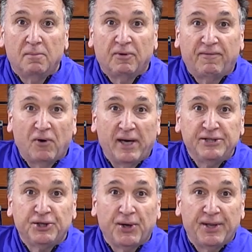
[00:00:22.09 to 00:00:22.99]
Before I
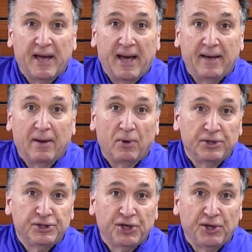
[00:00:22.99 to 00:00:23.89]
show you that, I
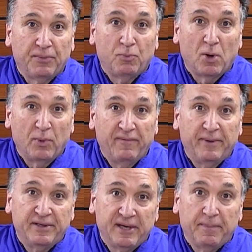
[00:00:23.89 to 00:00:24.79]
want to show you what we've
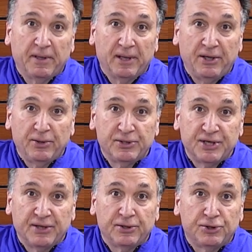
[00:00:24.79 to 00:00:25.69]
been typically
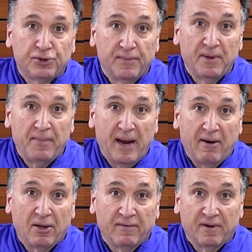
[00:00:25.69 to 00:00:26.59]
using to trim the
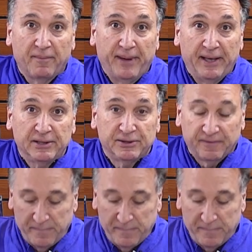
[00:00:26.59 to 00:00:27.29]
barrel of our pens for